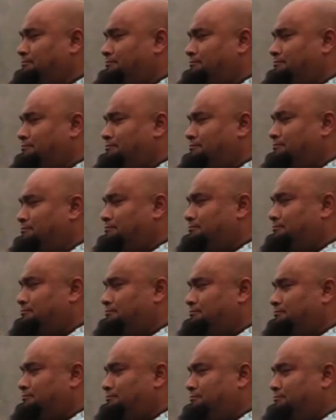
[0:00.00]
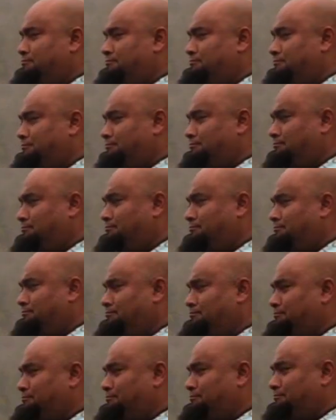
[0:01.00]

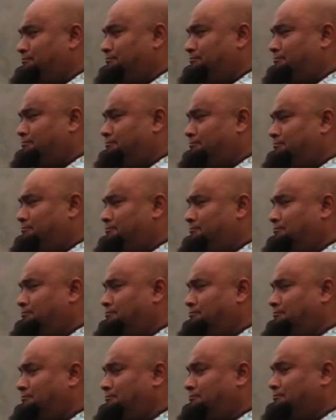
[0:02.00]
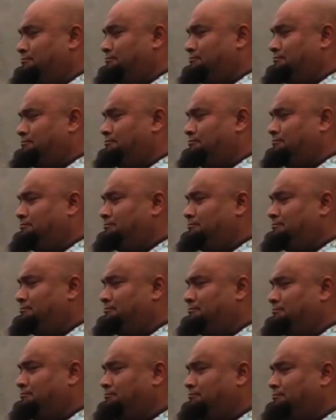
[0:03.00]

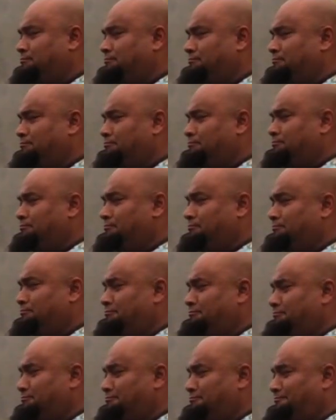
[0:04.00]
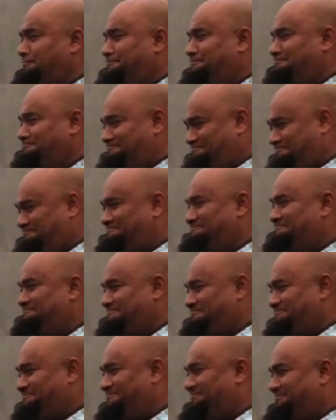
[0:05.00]

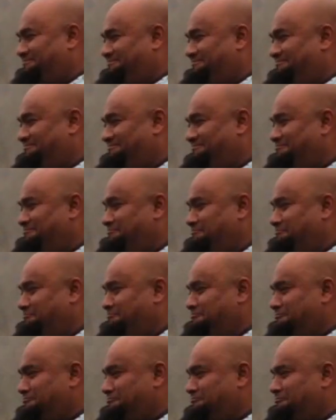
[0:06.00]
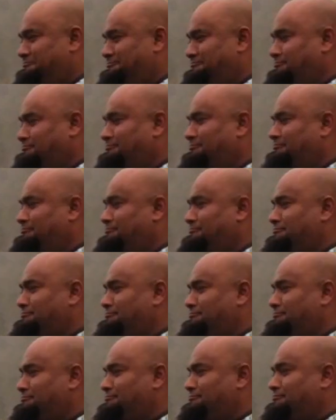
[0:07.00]
(not speaking)